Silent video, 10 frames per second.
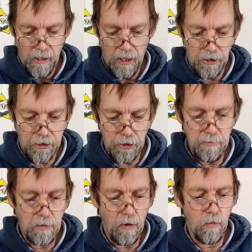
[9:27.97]
I
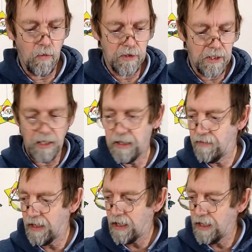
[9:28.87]
assume you won't want to leave
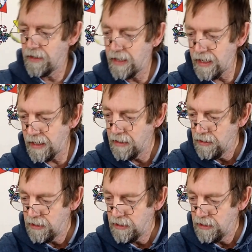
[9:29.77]
it like that.